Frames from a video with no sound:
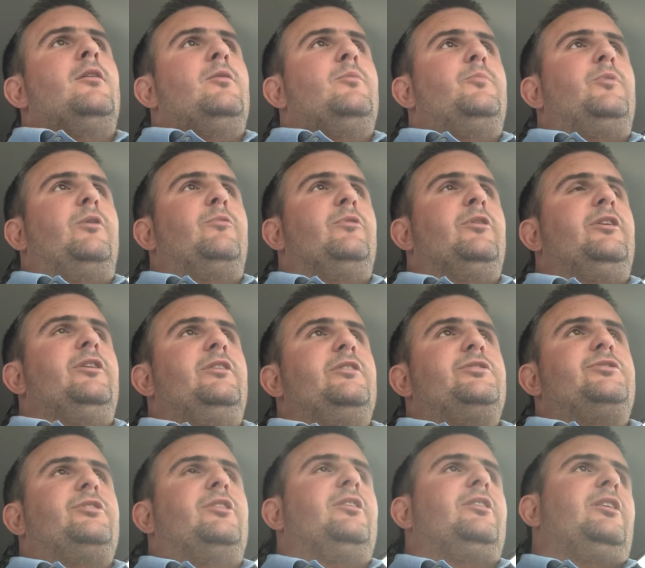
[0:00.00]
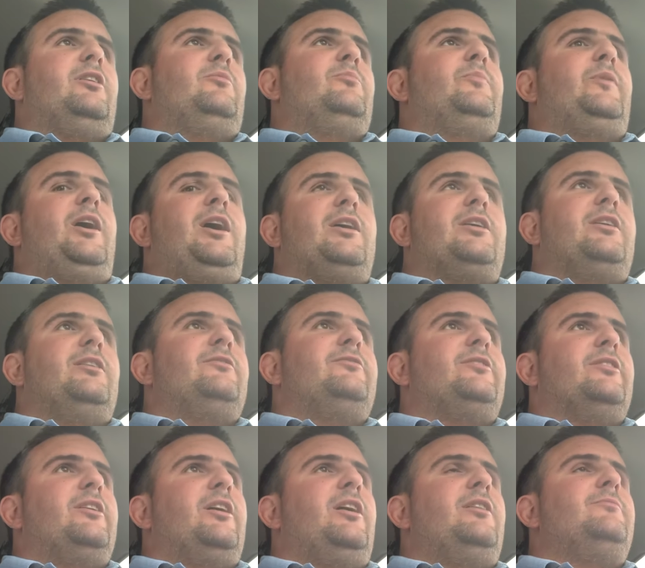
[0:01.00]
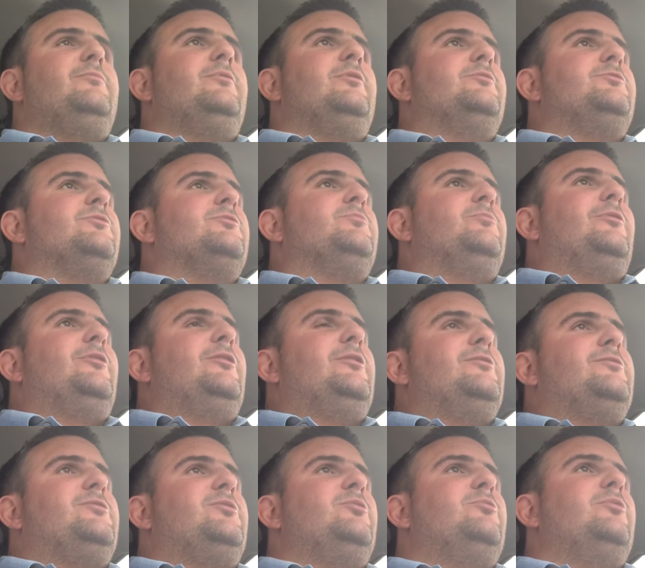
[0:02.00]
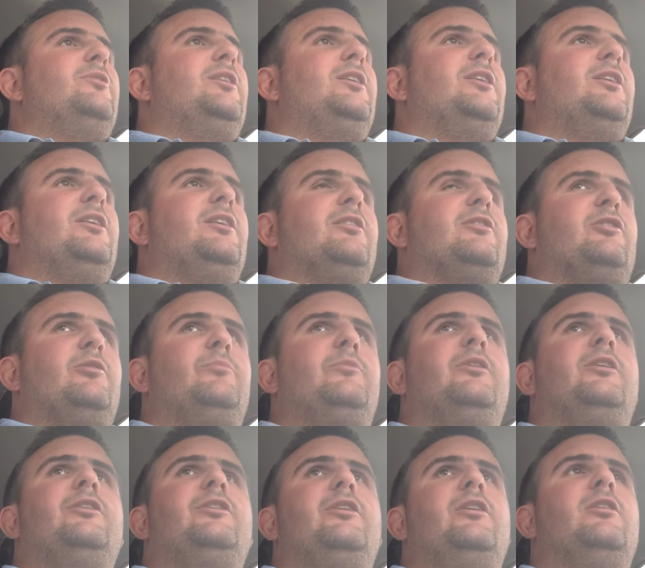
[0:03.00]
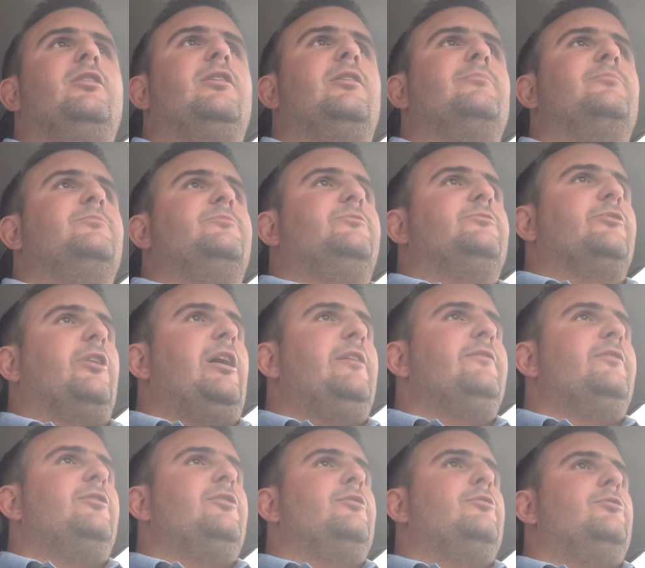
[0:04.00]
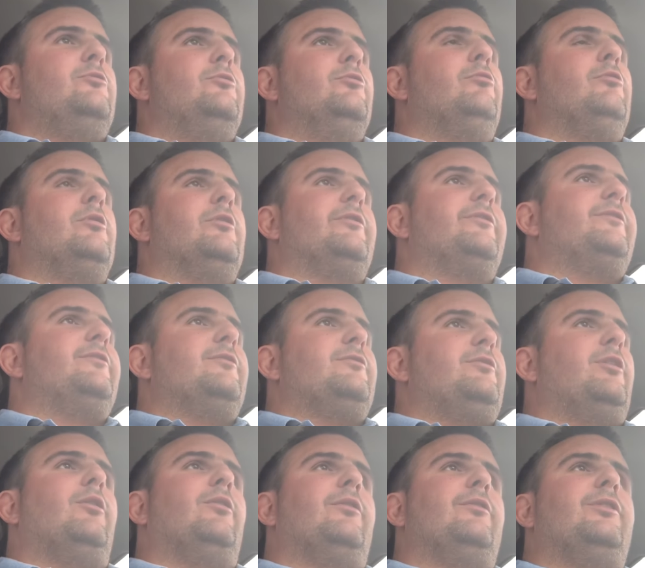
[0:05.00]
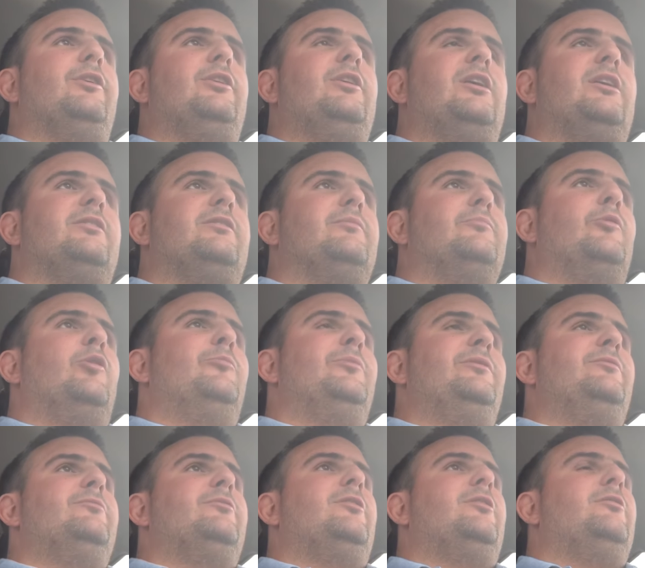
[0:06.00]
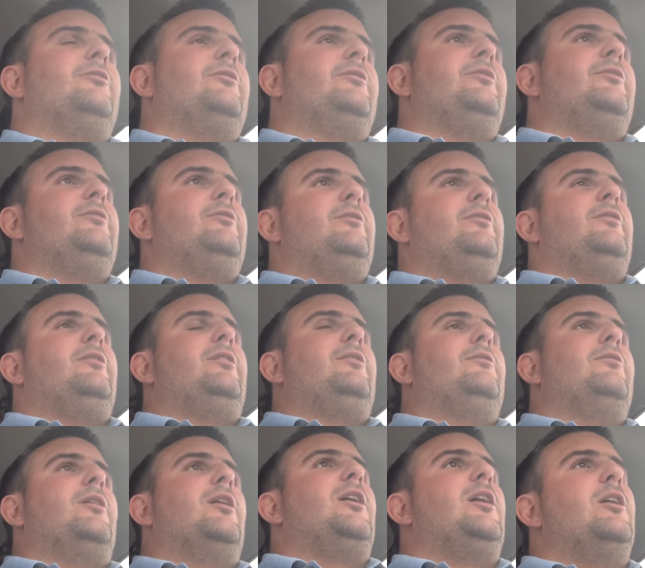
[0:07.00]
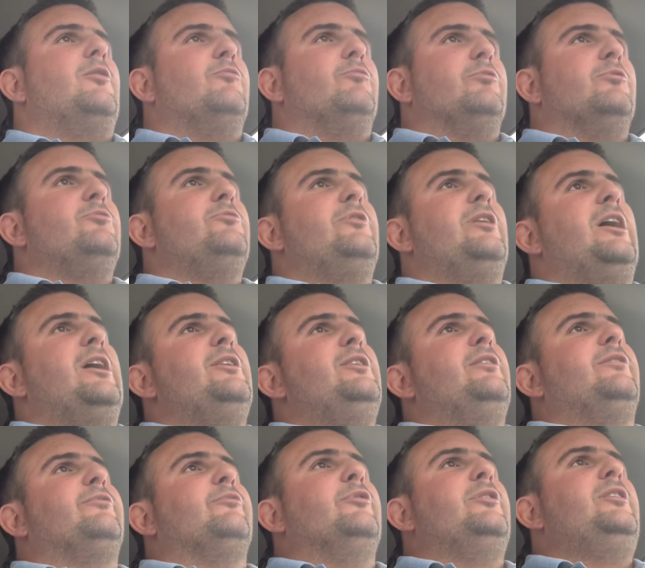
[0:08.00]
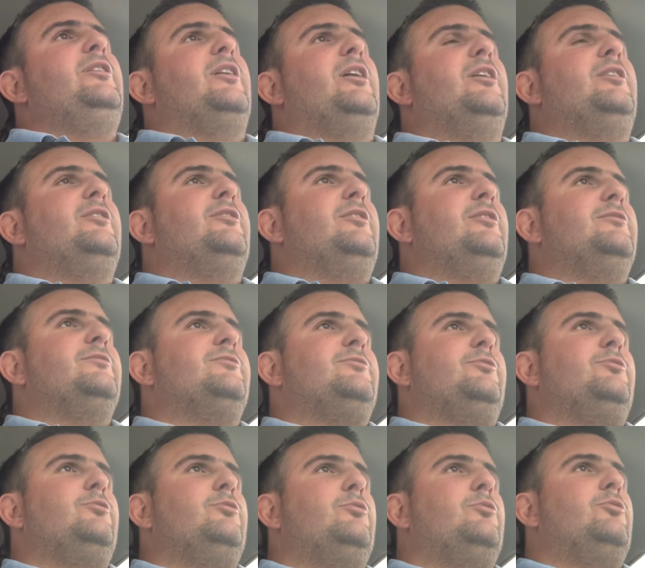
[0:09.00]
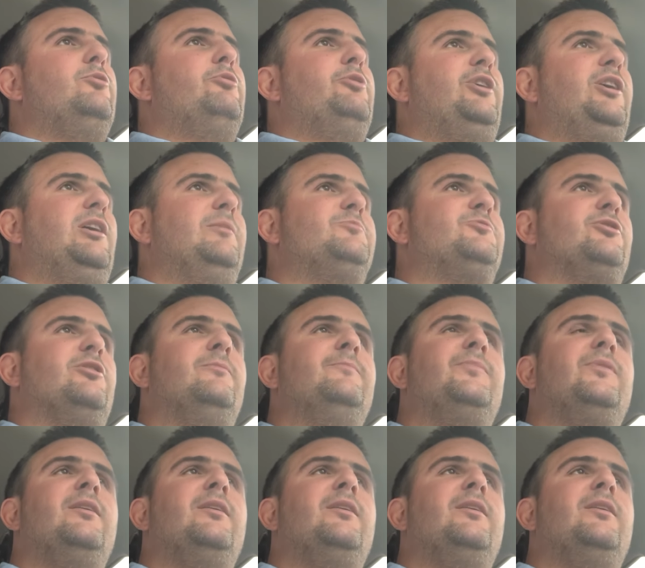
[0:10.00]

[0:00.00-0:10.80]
But we're going to start getting back into that. I just wanted to come on here. I'm driving north currently at the moment on Route 93 headed into New Hampshire.